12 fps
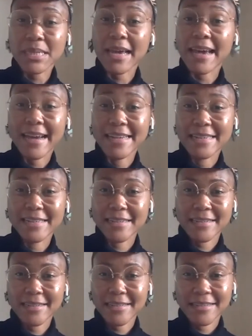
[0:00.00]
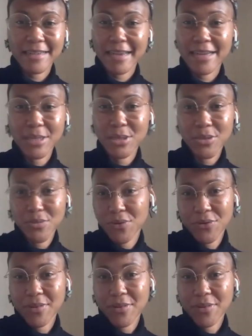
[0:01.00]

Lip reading: stairs to get into the room?